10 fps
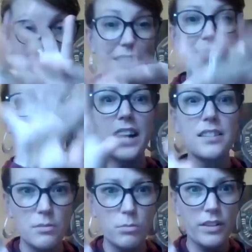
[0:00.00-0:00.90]
And
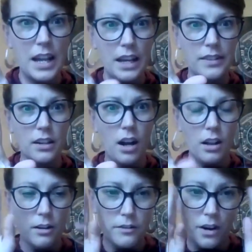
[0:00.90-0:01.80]
that's where they get their
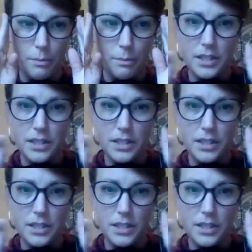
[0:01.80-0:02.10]
color from.